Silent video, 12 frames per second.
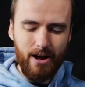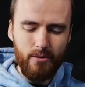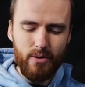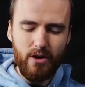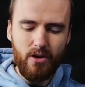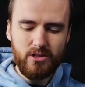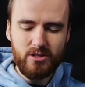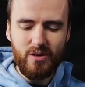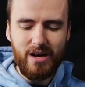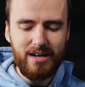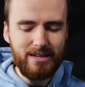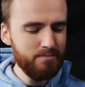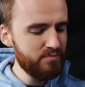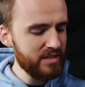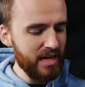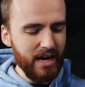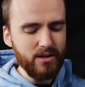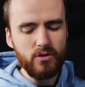We are also on
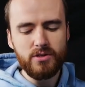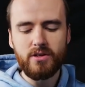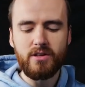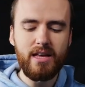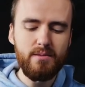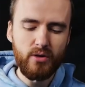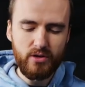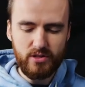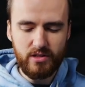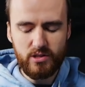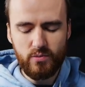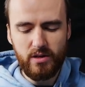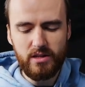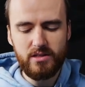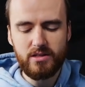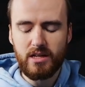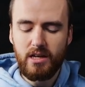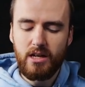Tideholder Claymore. So this
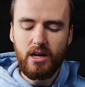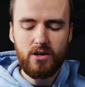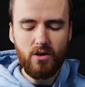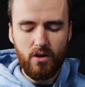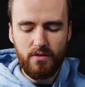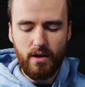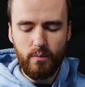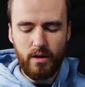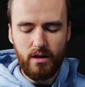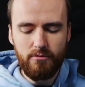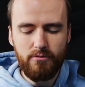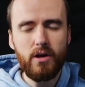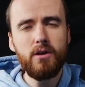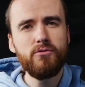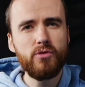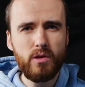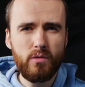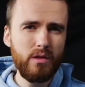was a card that we very
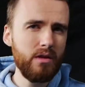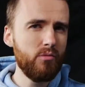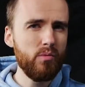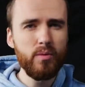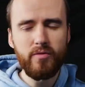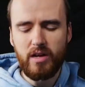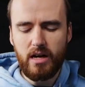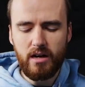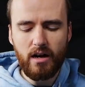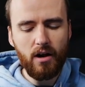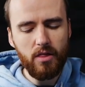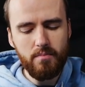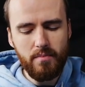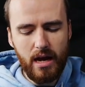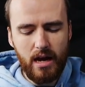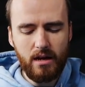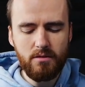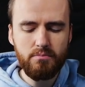frequently were moving in and out of the
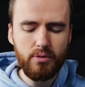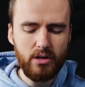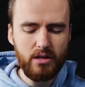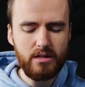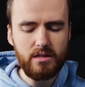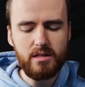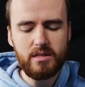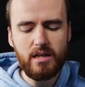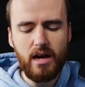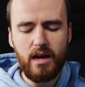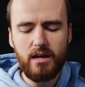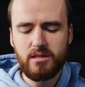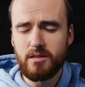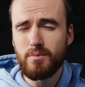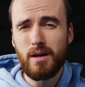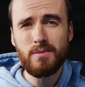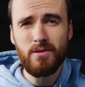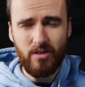main, putting it into the side,
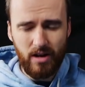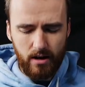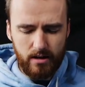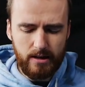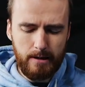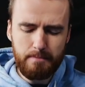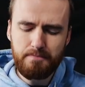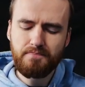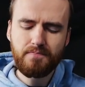sometimes even cutting it.